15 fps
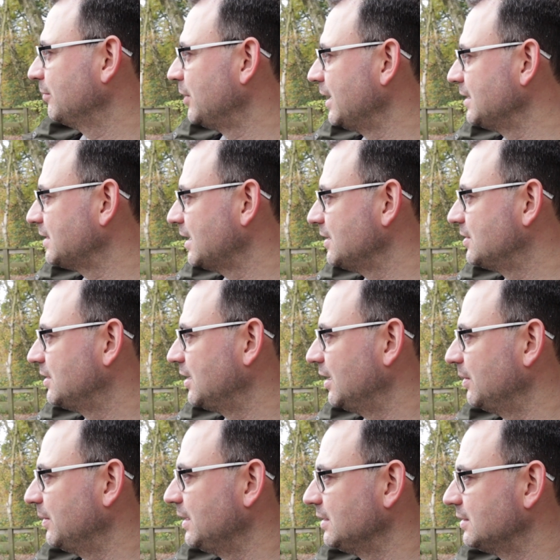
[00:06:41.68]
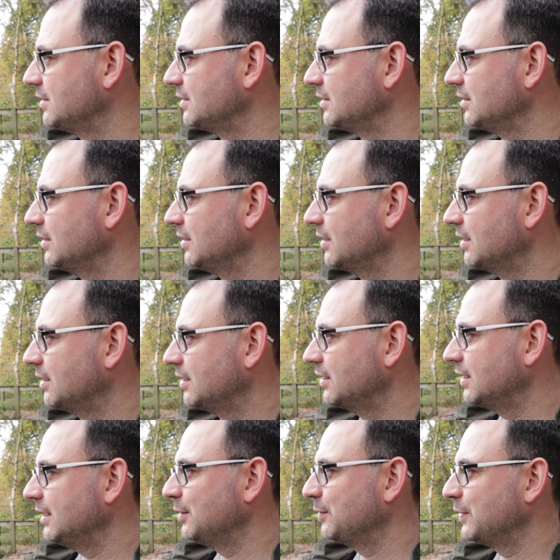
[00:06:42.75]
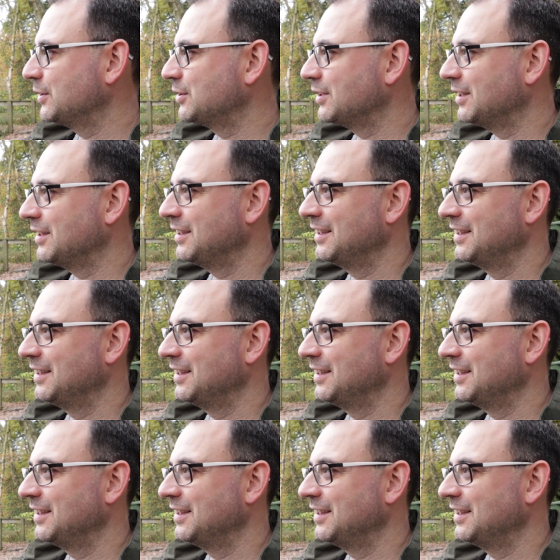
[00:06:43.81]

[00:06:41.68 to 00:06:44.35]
What I tend to do is kingfisher.